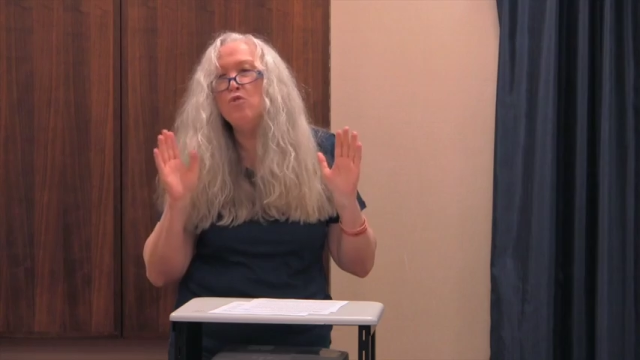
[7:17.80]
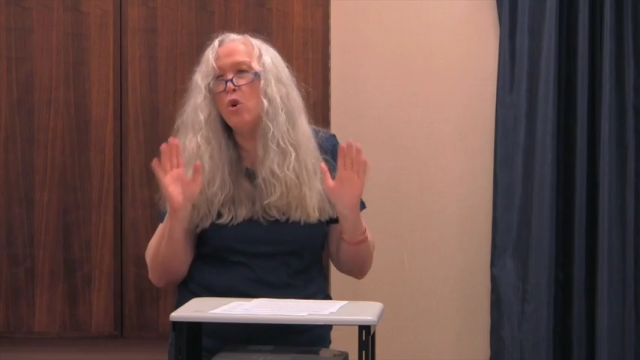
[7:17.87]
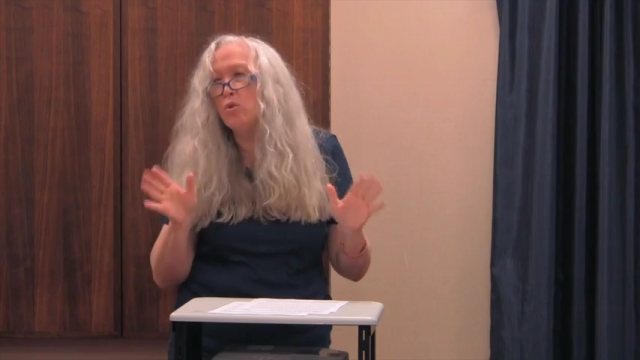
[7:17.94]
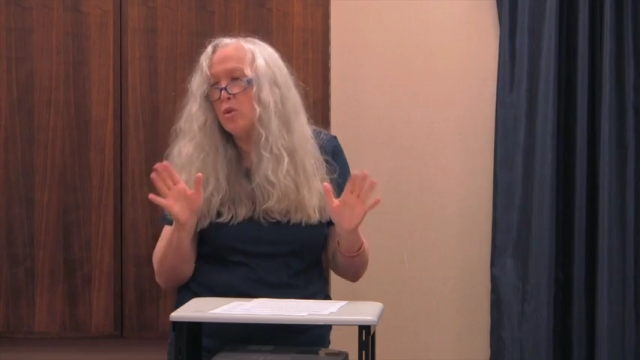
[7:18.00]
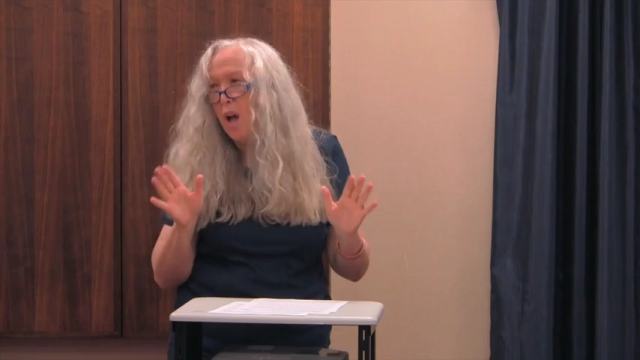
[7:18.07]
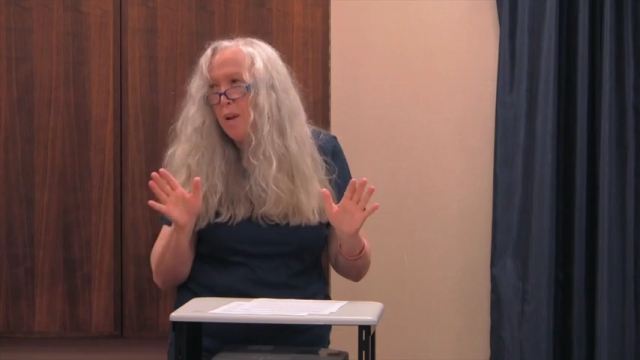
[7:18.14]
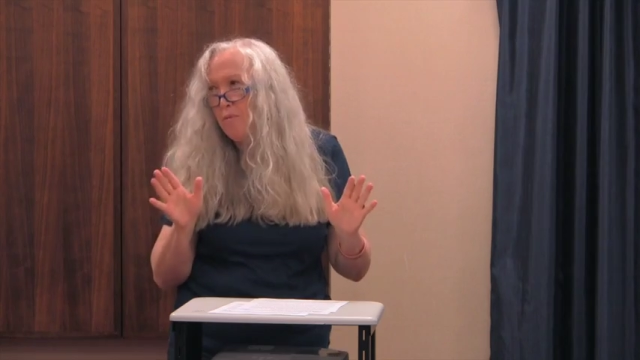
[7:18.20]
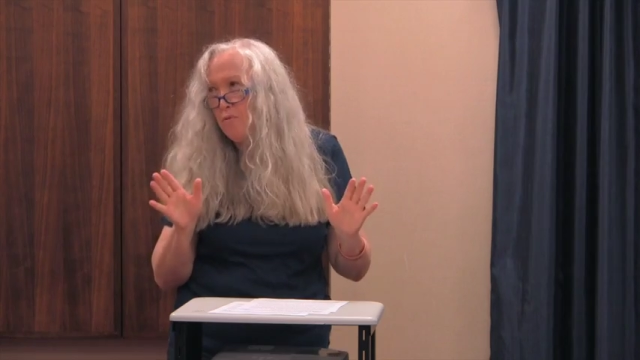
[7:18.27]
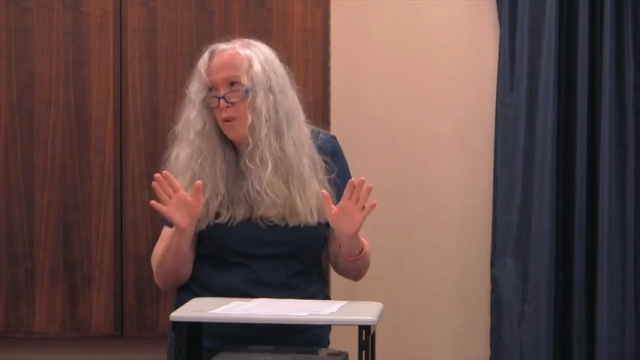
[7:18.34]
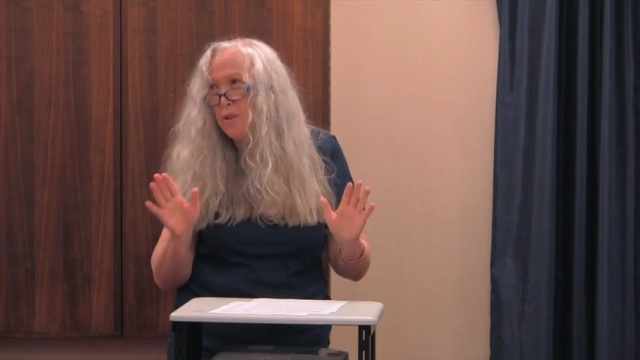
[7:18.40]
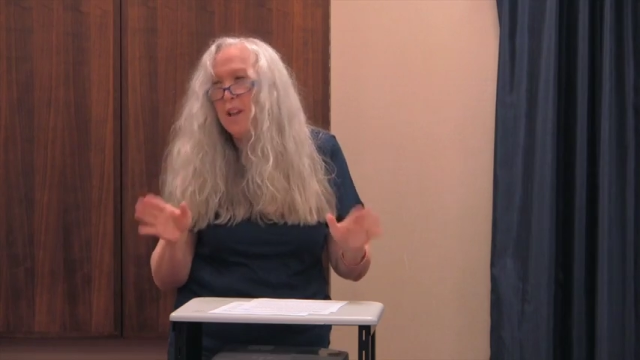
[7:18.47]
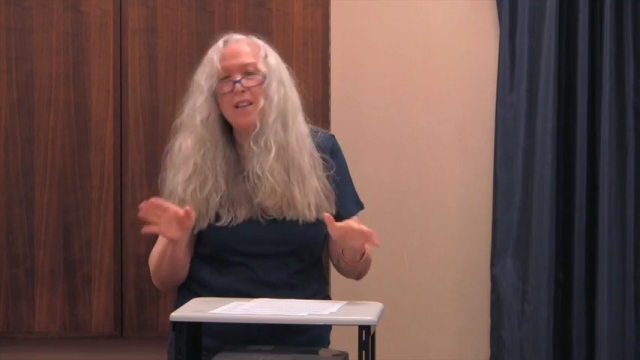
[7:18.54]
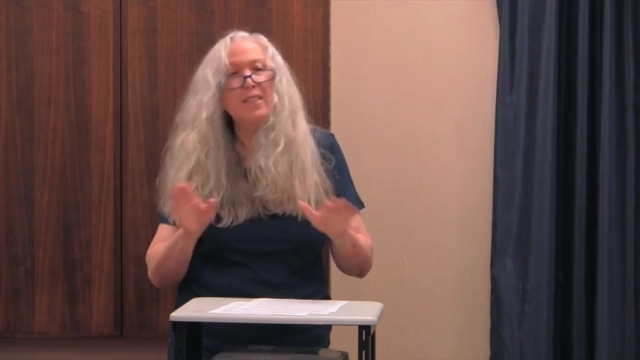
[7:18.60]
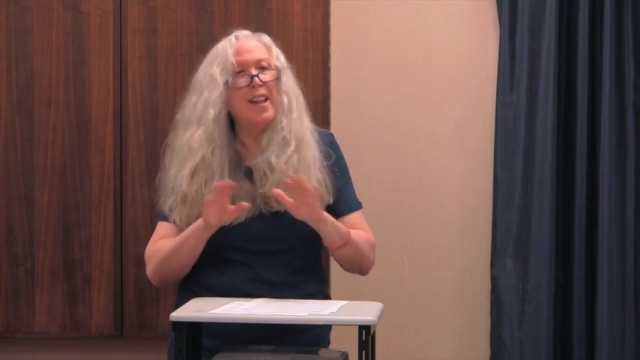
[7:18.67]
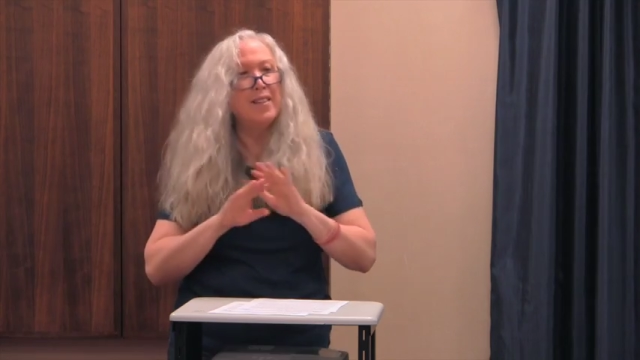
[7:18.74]
no time for
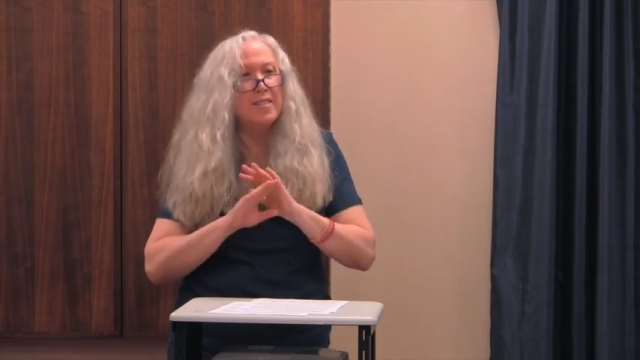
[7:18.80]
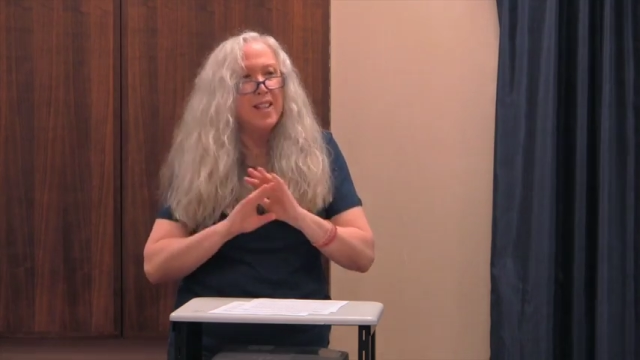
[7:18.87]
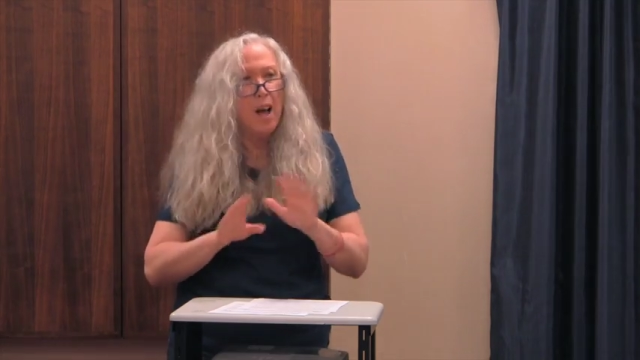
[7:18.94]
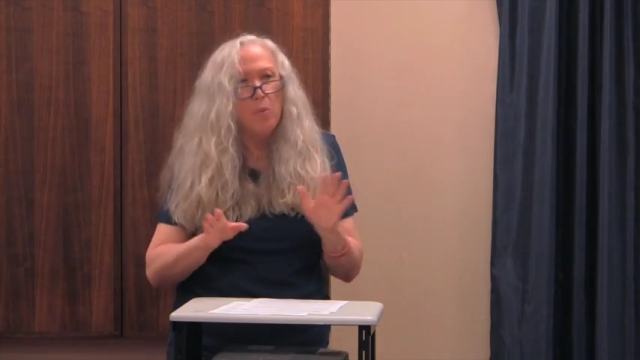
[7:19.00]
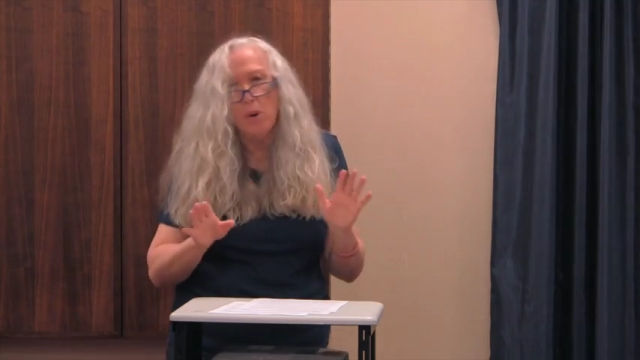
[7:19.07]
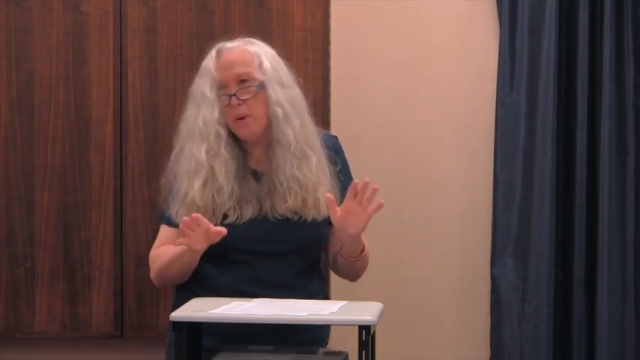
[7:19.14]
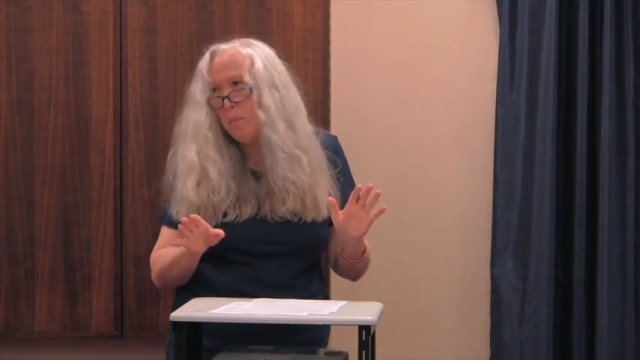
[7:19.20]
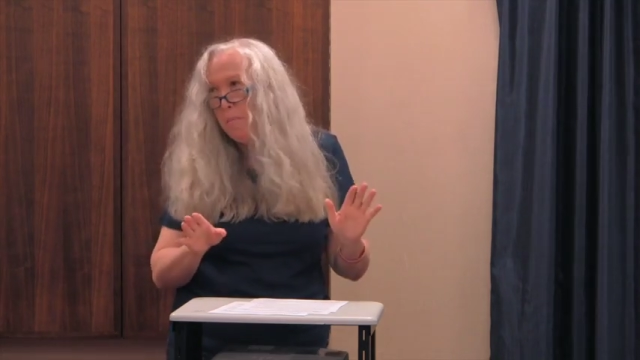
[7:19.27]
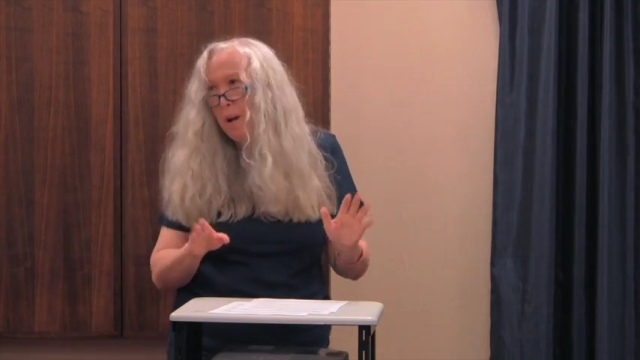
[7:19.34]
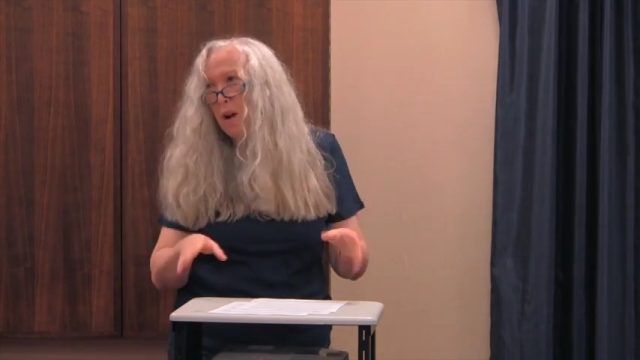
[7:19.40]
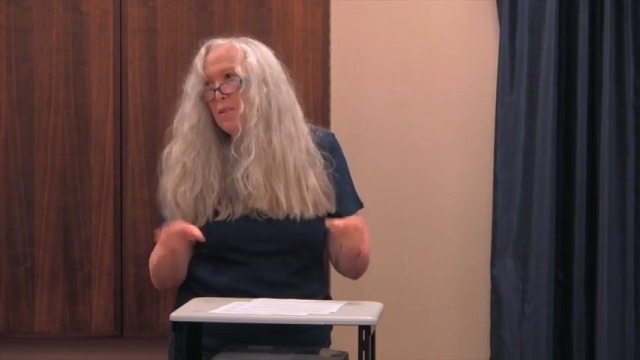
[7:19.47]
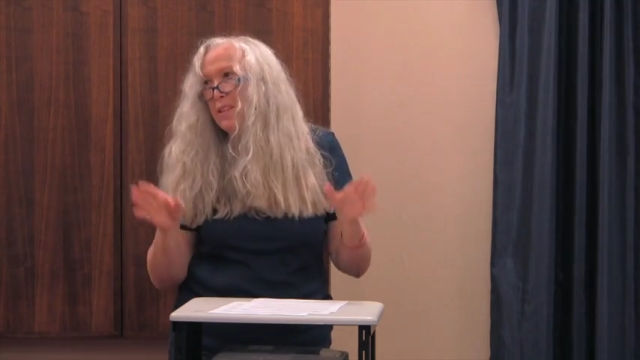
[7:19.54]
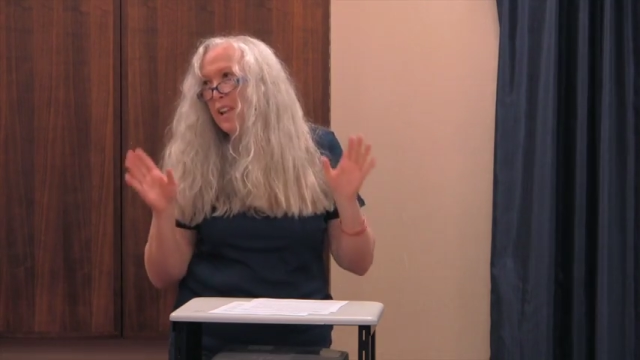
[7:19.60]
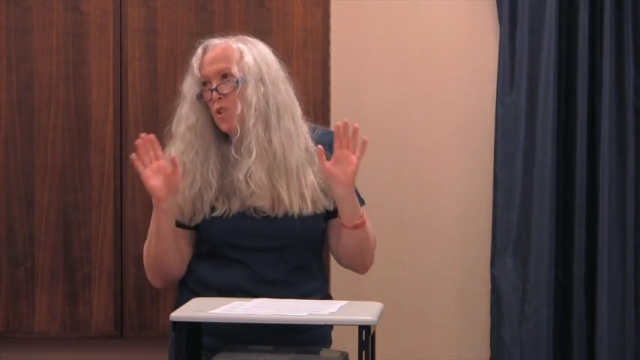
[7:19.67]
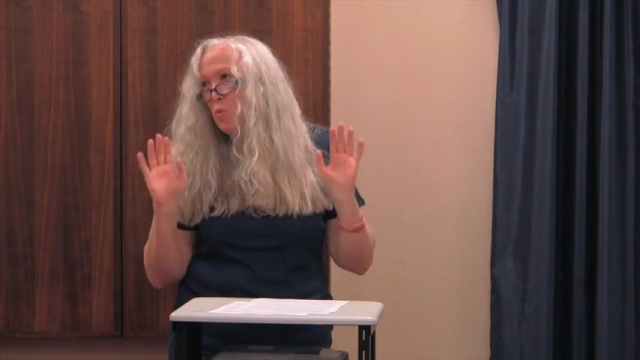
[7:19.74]
it. That's not what I'm
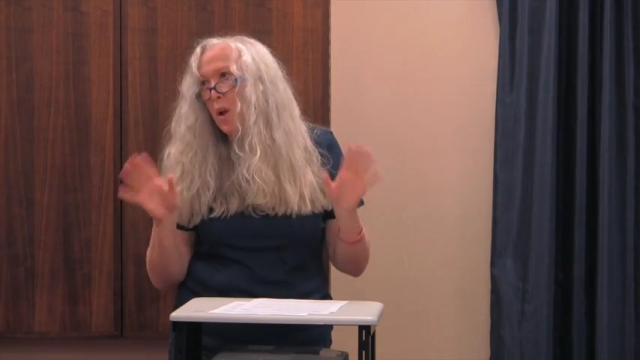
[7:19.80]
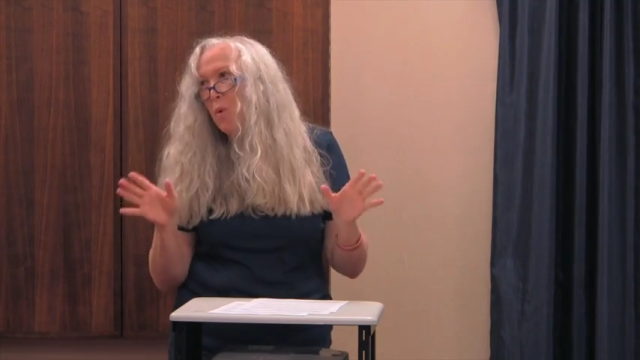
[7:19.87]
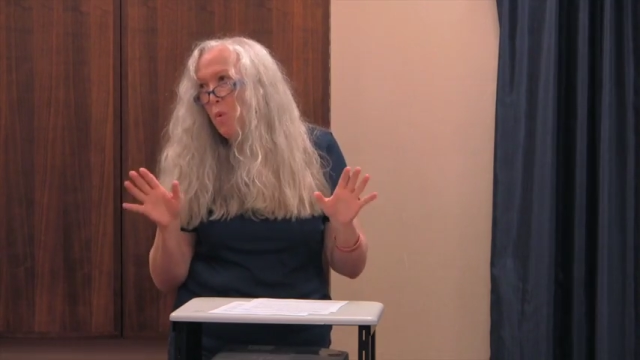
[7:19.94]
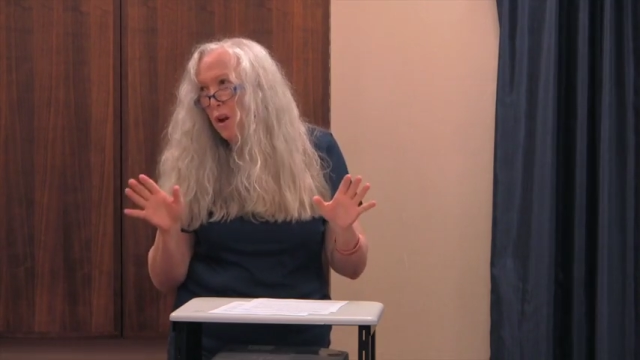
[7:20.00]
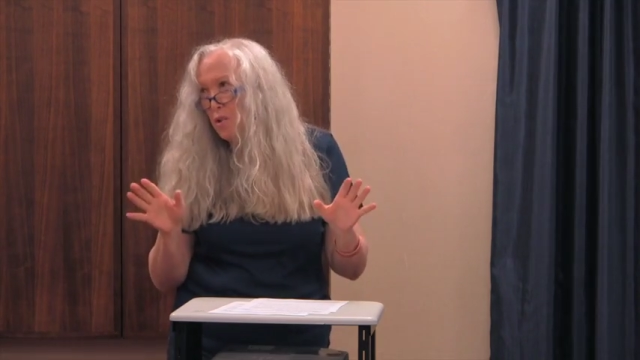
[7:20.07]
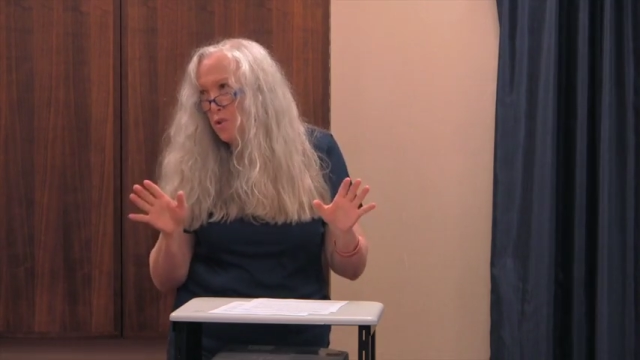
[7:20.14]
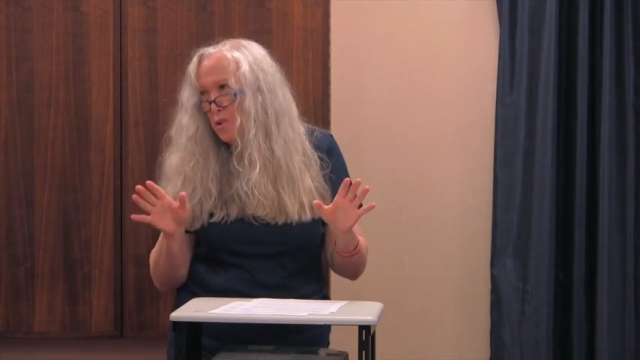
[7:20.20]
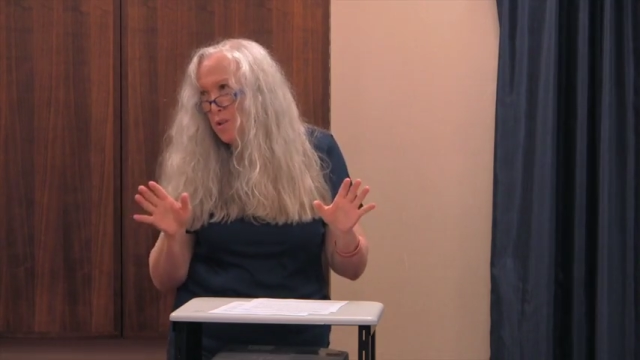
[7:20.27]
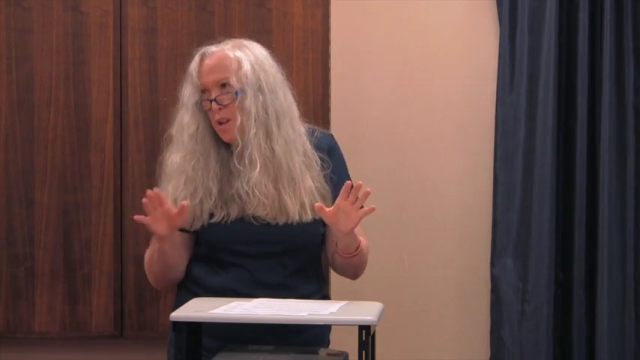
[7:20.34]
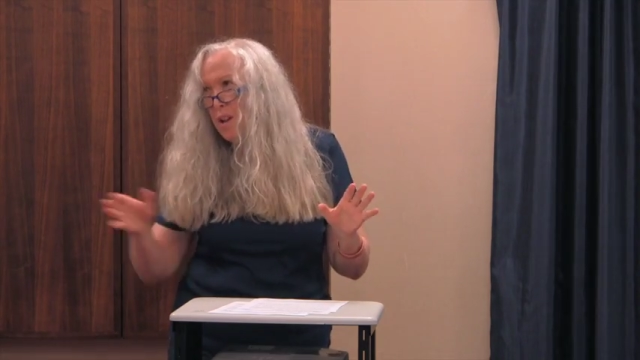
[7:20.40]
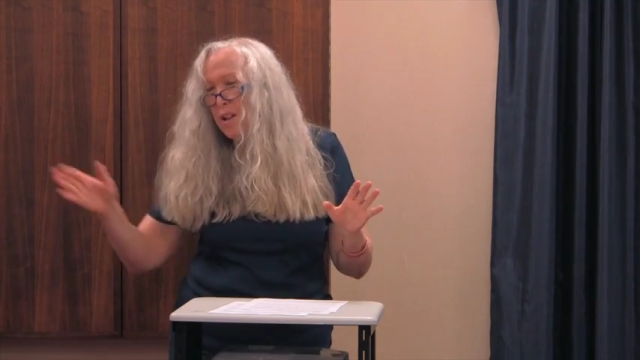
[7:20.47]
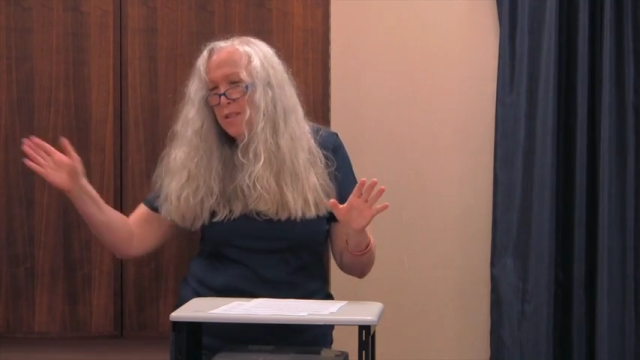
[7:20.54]
about. That's Weight Watchers.